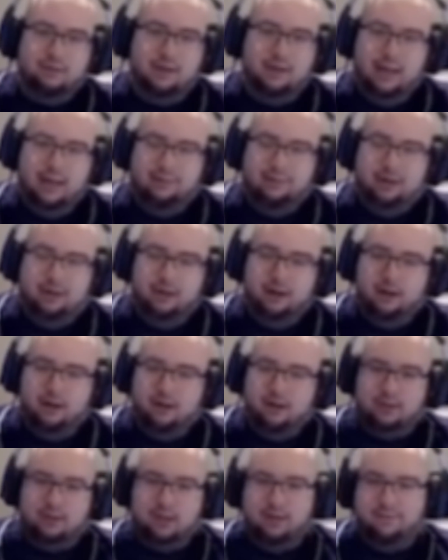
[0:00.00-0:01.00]
having an
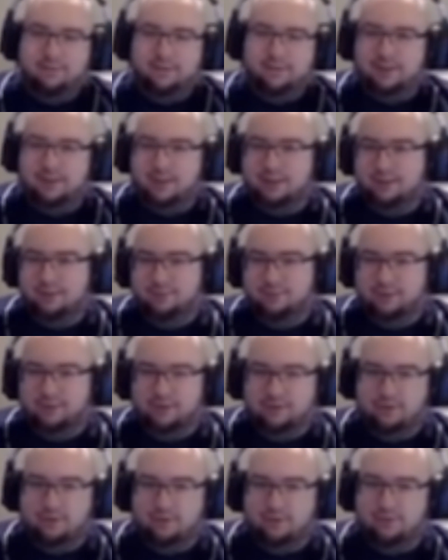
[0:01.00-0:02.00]
honest conversation with
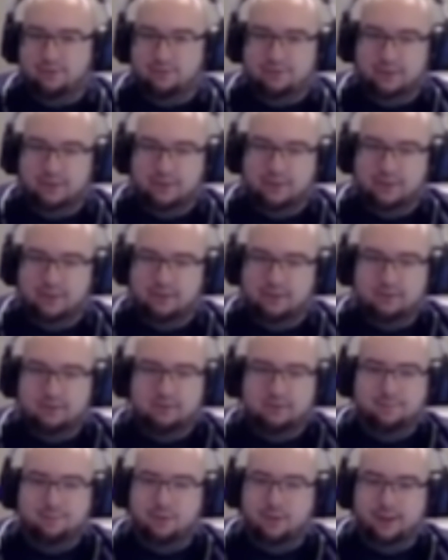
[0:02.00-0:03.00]
your trolls
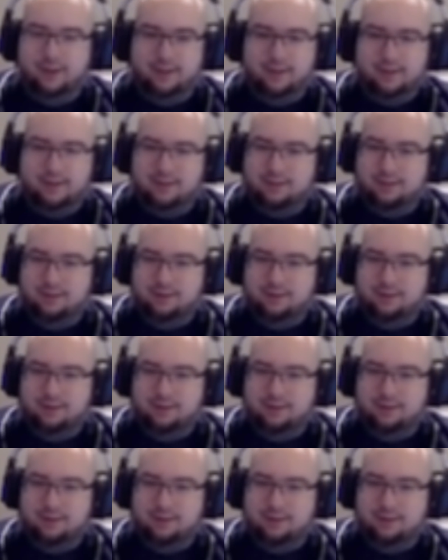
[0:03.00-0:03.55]
is pointless.